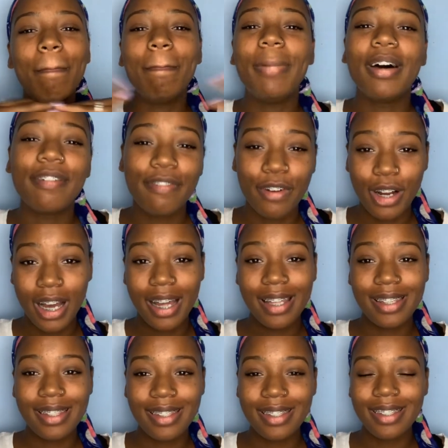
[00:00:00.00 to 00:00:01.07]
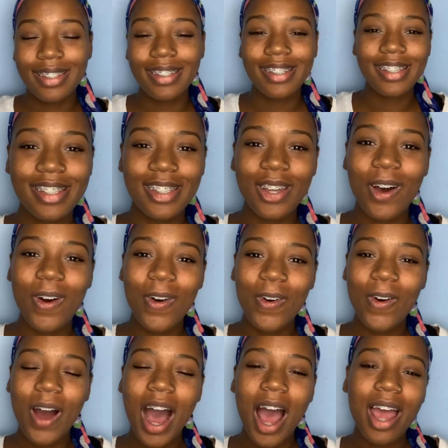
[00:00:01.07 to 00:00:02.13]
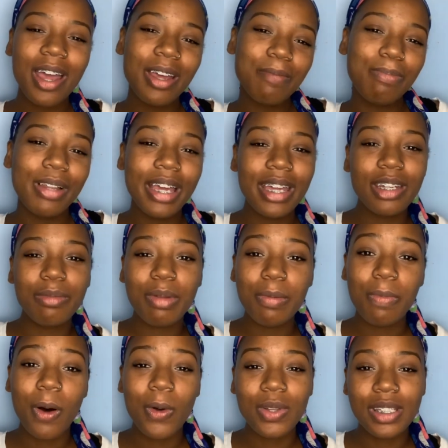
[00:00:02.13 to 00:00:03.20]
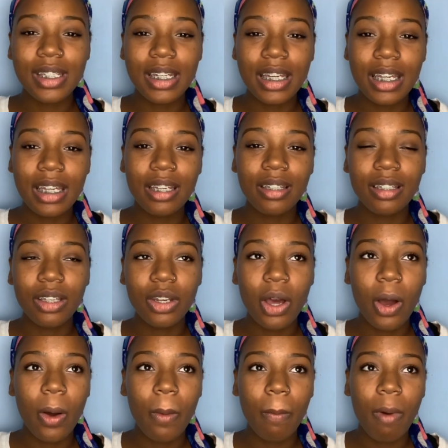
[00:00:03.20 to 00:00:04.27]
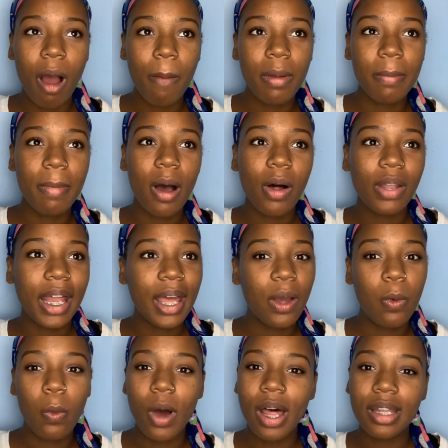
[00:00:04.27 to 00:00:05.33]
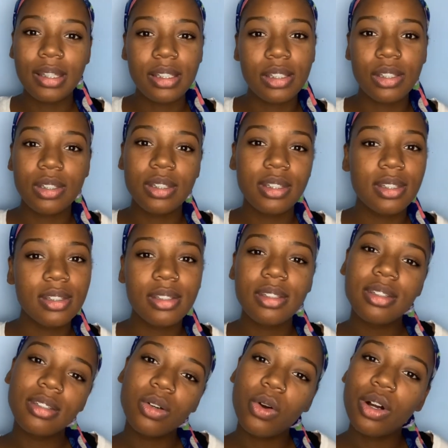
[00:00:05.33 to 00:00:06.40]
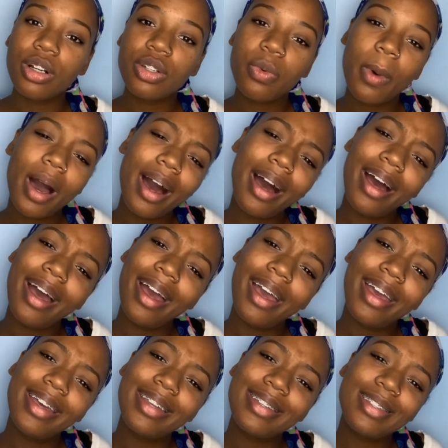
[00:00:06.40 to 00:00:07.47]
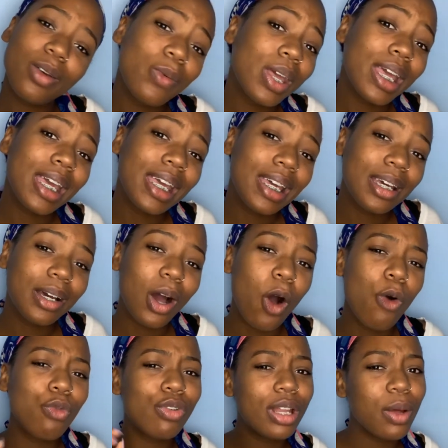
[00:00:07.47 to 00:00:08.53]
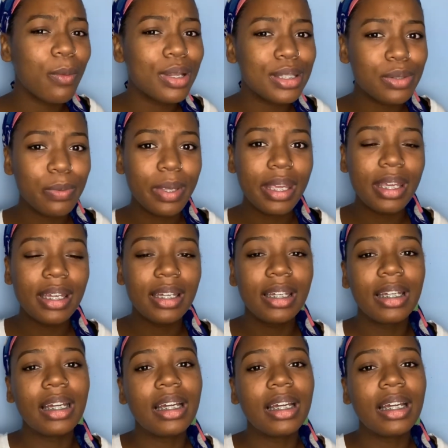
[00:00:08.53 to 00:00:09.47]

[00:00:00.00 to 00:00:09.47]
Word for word: but for us. So I plan to be posting, you know, probably about like once or twice a week, hopefully once a week.